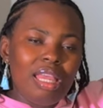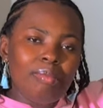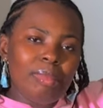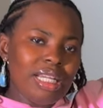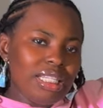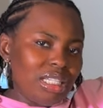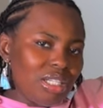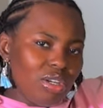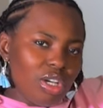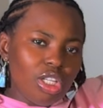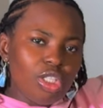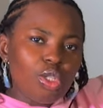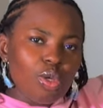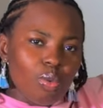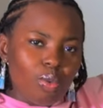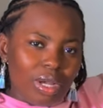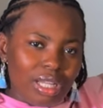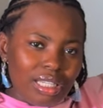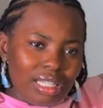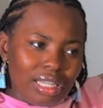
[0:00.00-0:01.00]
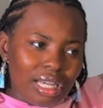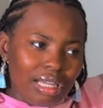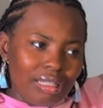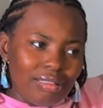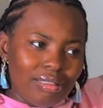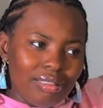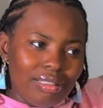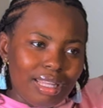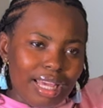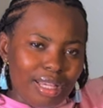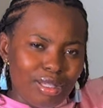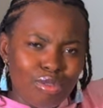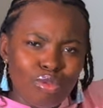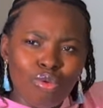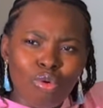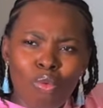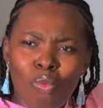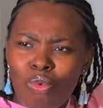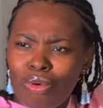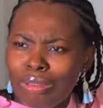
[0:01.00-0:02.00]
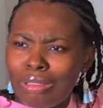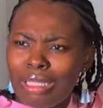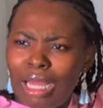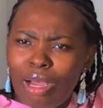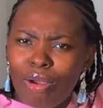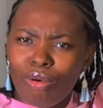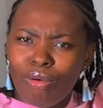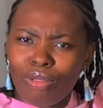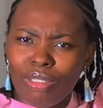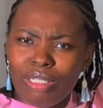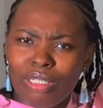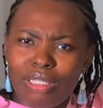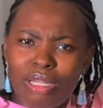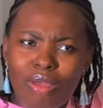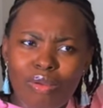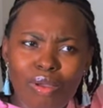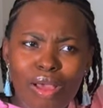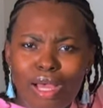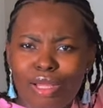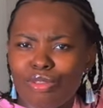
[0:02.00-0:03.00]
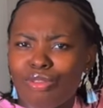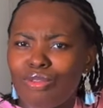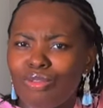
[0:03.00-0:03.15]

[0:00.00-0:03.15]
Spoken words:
Imagine going to a wedding and there's no water, or they tell you